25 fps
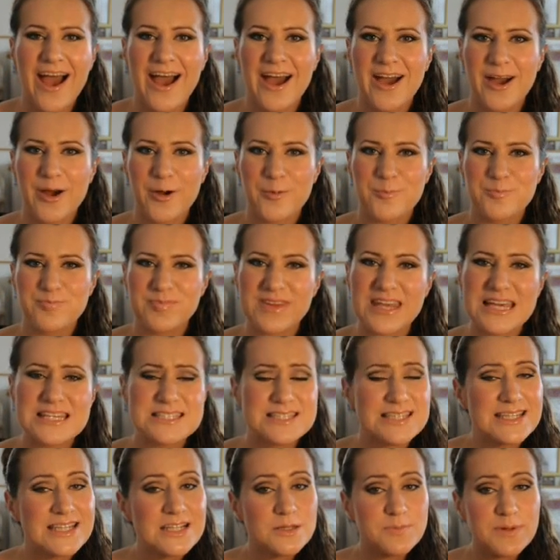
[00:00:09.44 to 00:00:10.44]

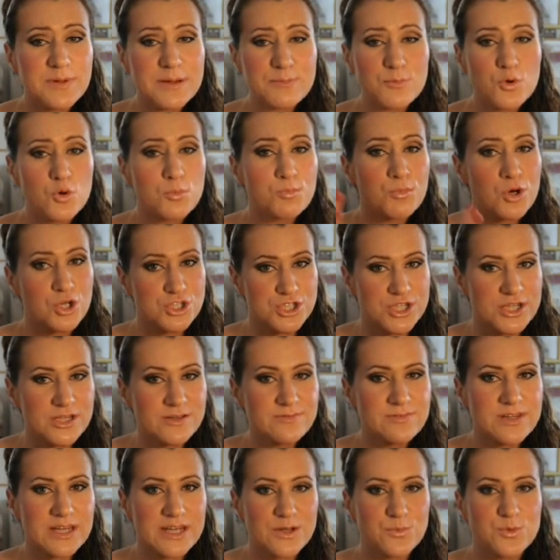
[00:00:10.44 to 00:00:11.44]
It's a little bit more
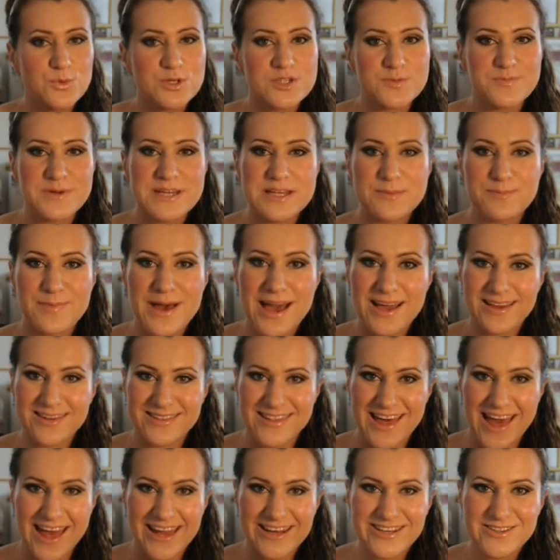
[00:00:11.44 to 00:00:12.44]
modern than it would have been back
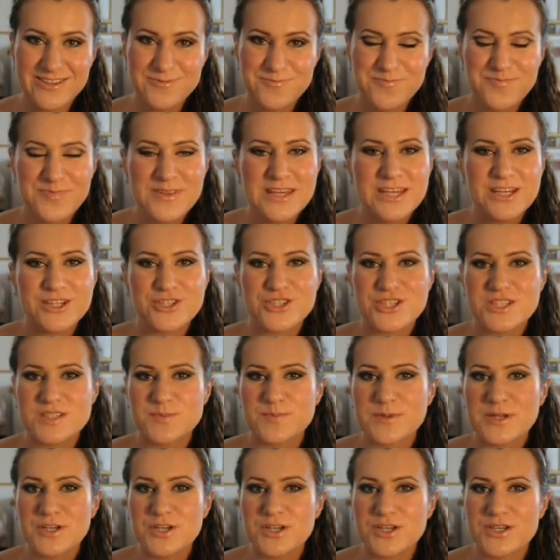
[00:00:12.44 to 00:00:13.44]
then,
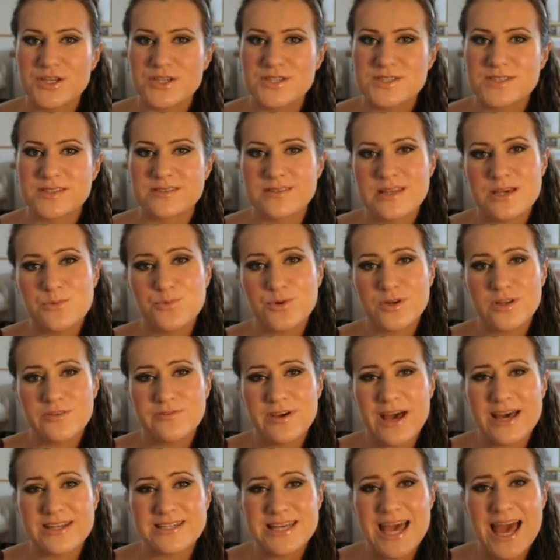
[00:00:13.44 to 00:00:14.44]
just because they wouldn't
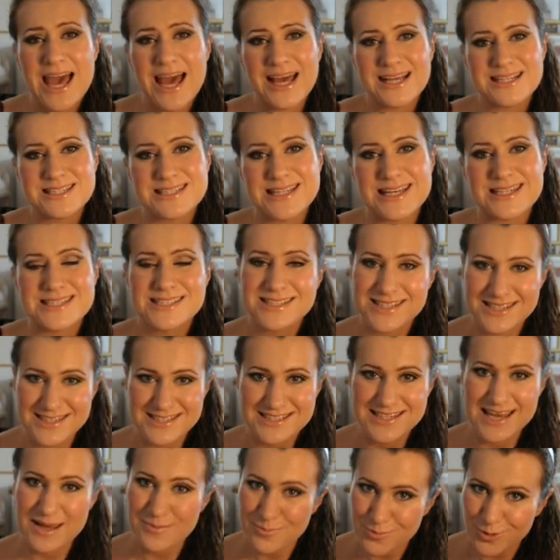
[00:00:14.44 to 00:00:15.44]
have had access to
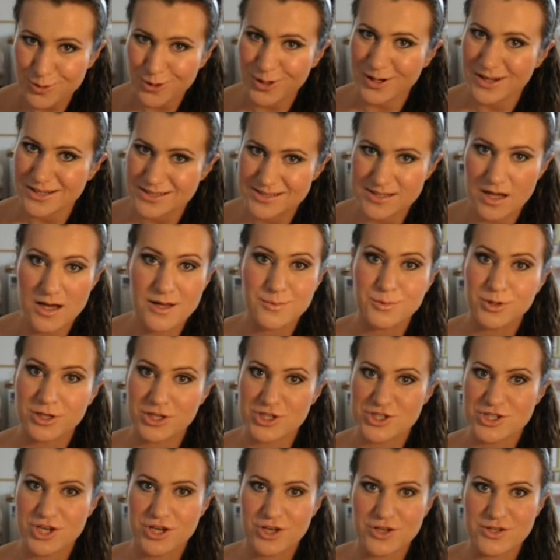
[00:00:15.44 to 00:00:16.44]
the same products that I'm going
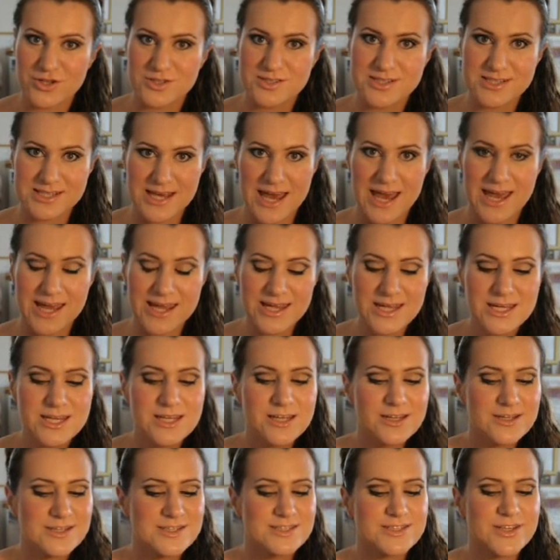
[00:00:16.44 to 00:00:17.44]
to show you today.
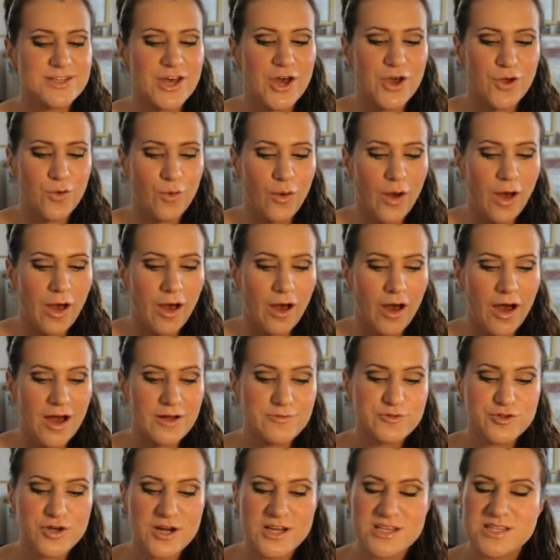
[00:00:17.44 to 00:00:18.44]
So
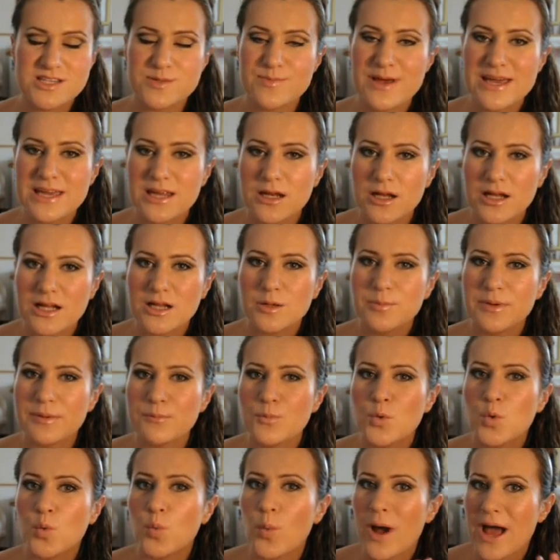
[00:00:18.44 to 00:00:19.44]
I've tried to make it a little bit
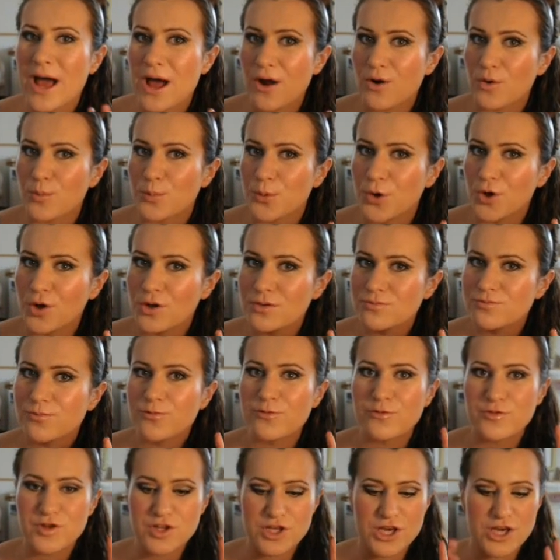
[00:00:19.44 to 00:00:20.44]
more wearable
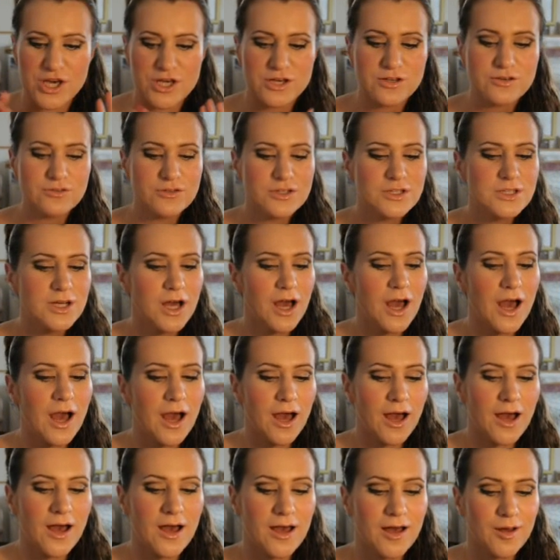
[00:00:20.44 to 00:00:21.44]
for you,
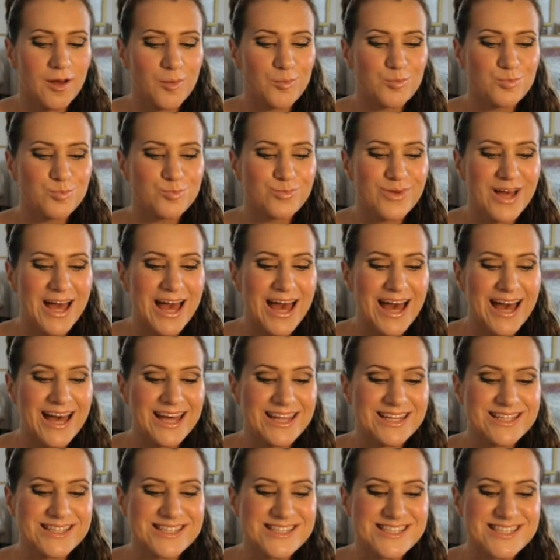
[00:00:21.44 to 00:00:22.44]

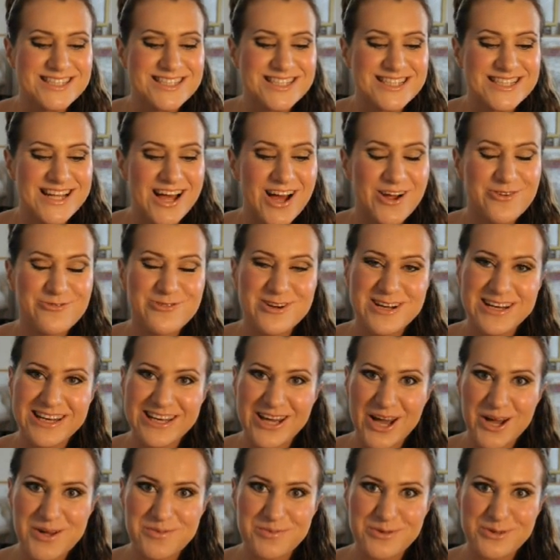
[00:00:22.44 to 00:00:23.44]
and I
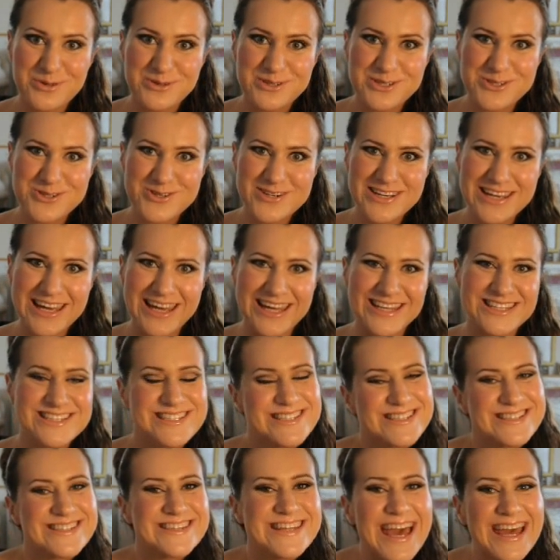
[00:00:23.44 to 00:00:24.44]
really hope you enjoy it.
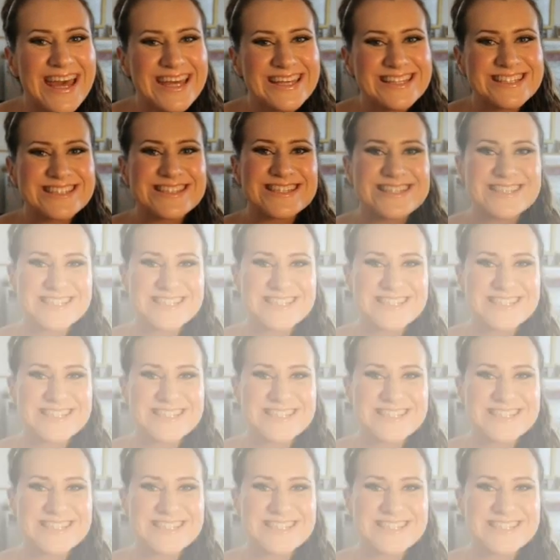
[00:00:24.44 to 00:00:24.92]
Thanks!